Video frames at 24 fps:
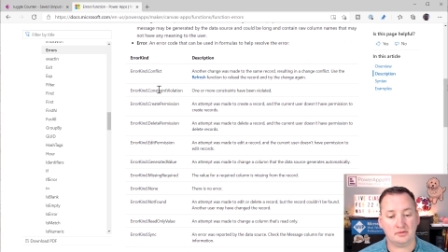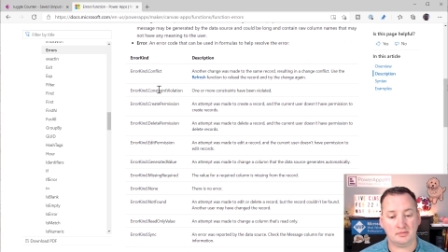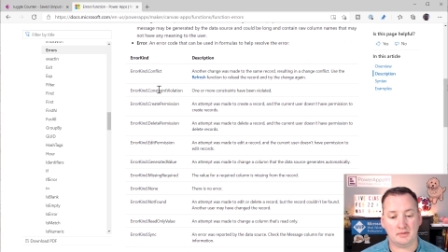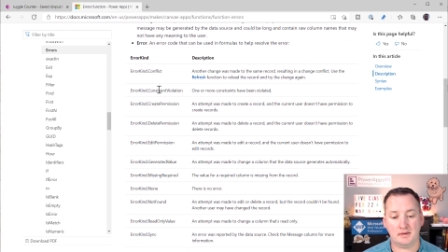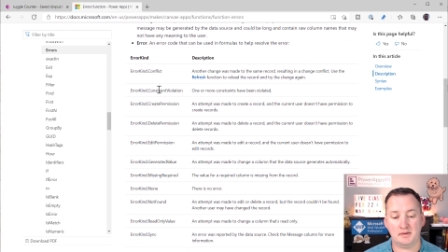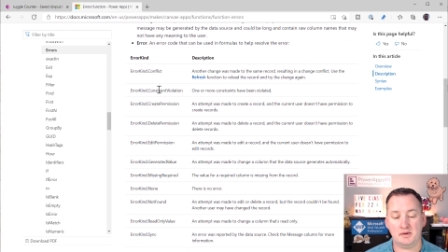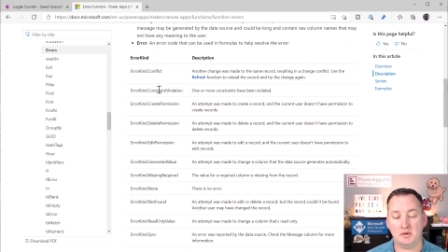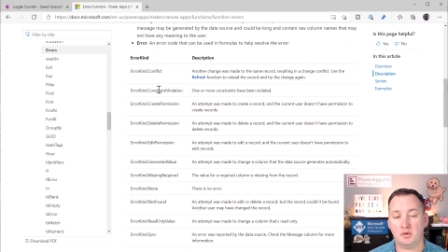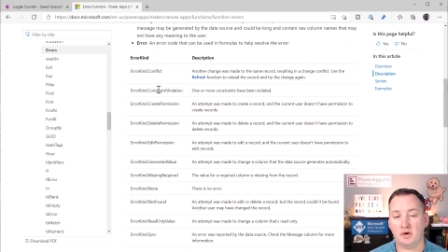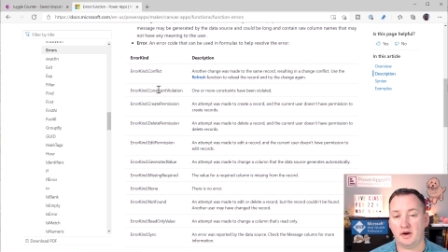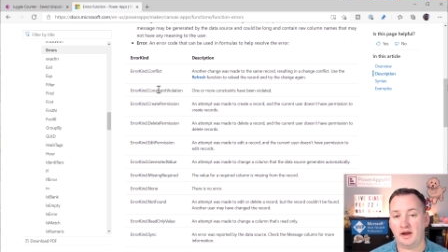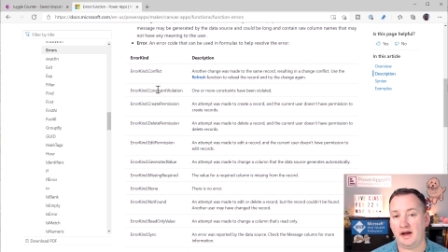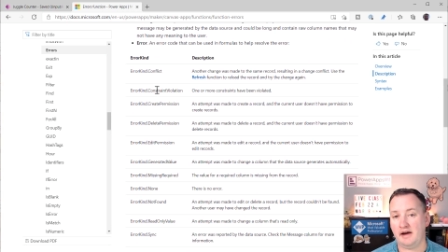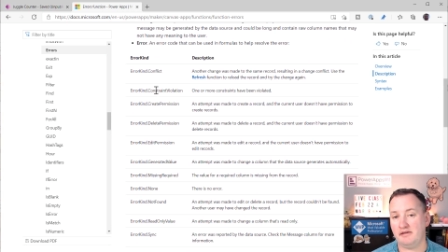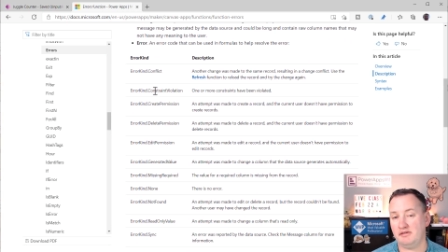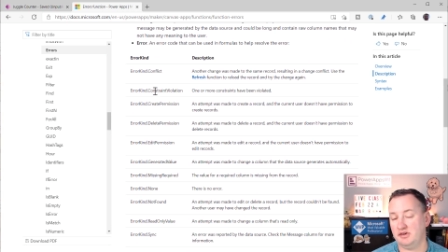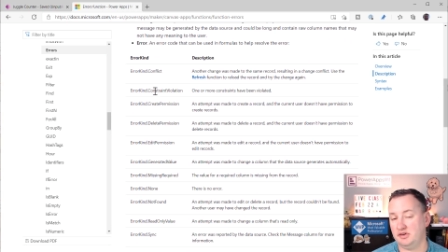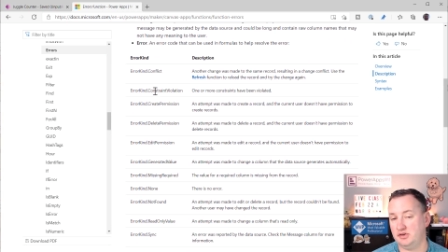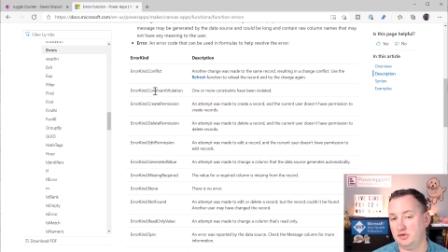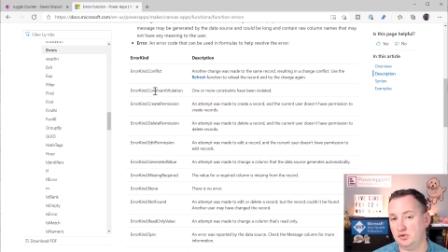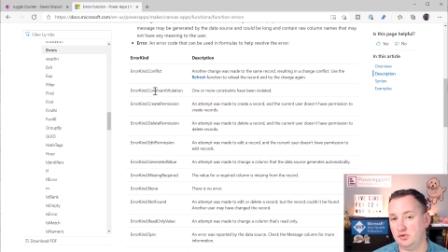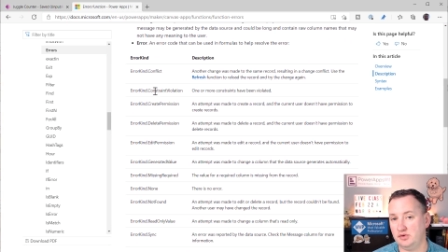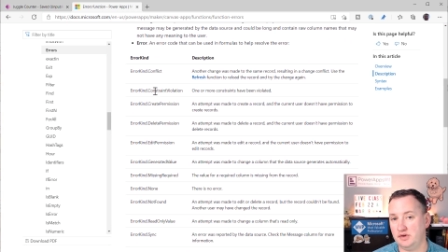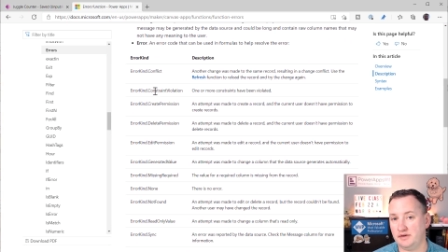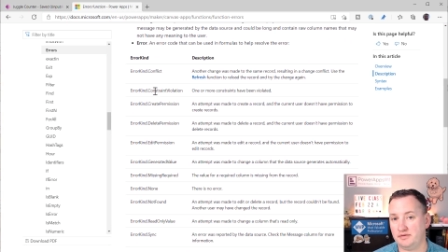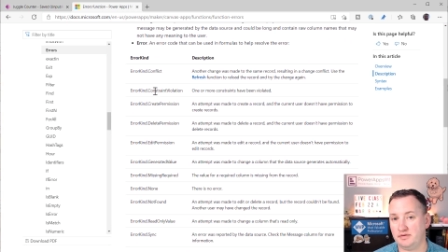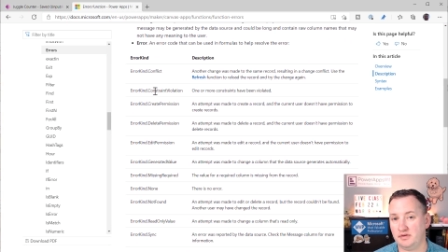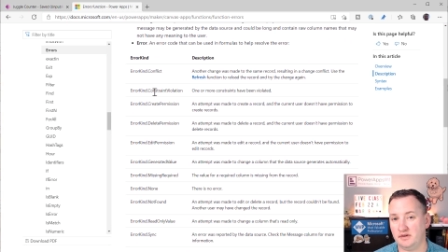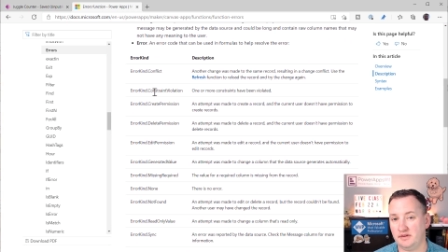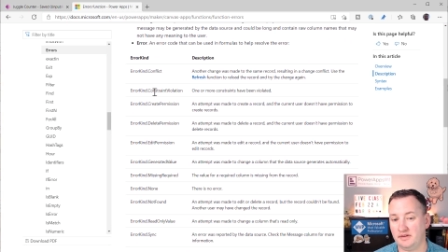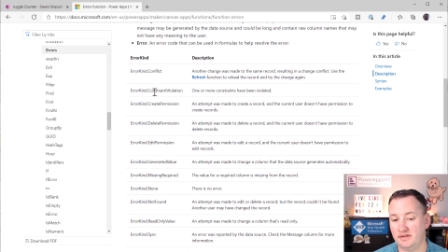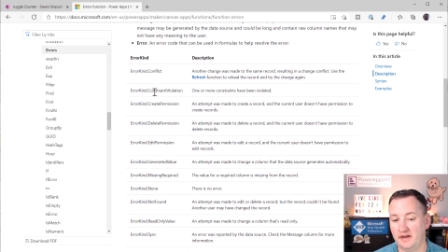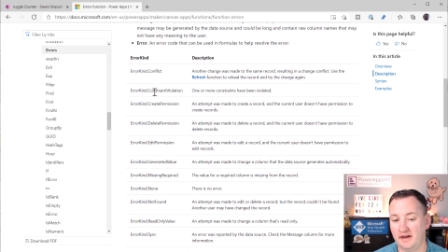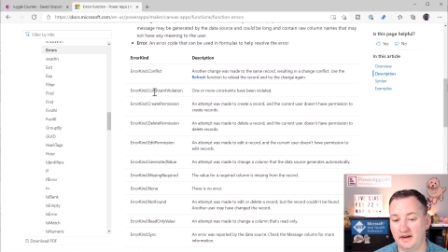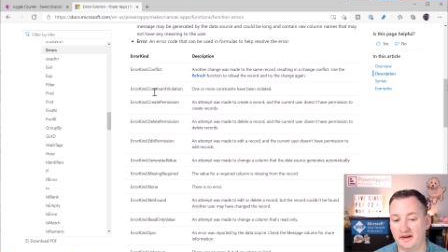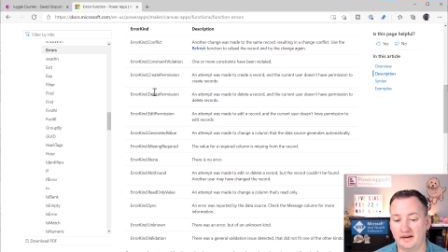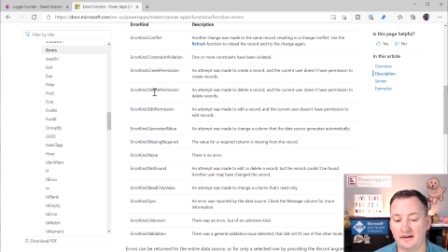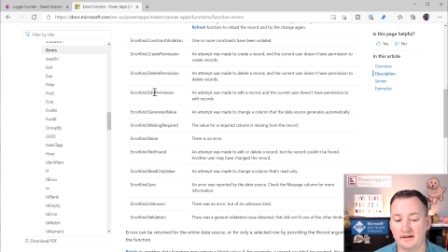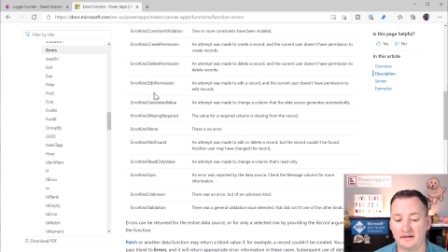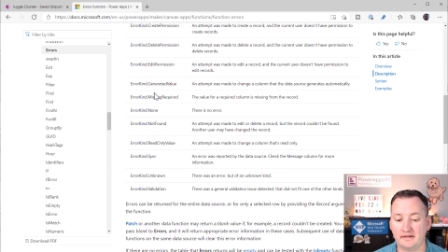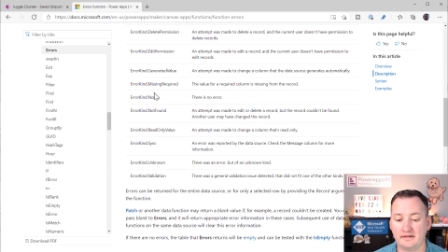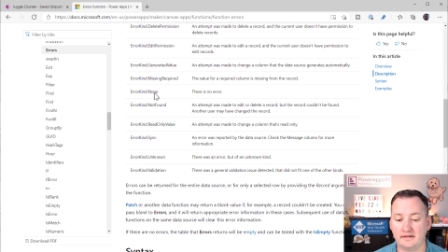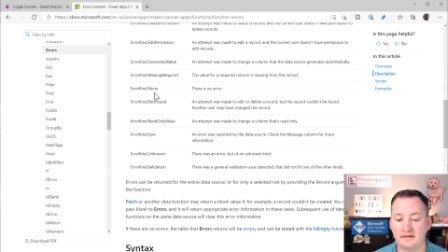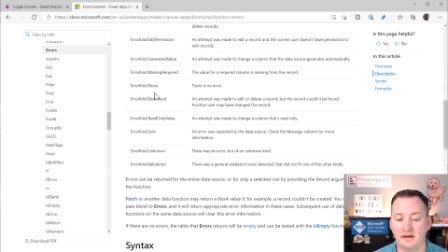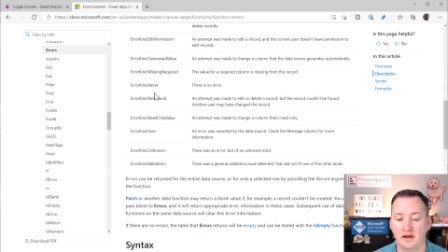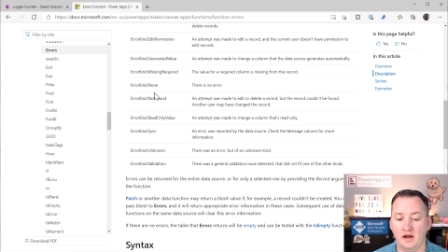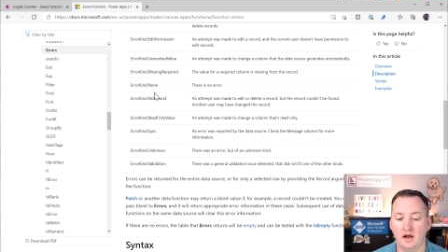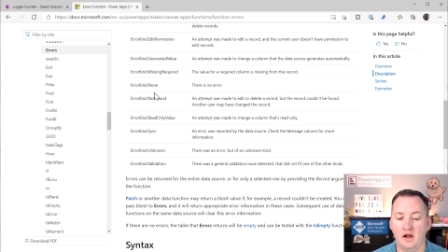So maybe you wanna have it do different
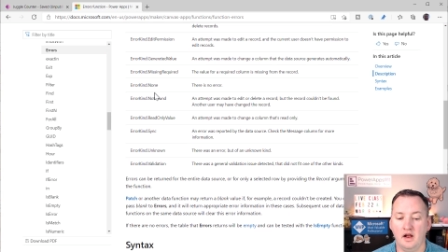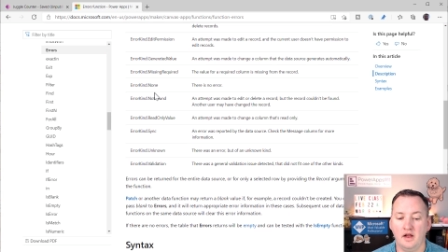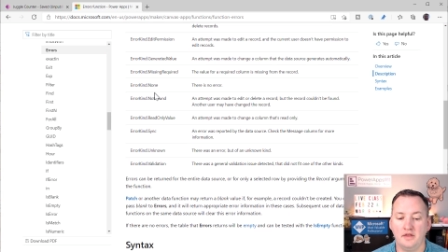things.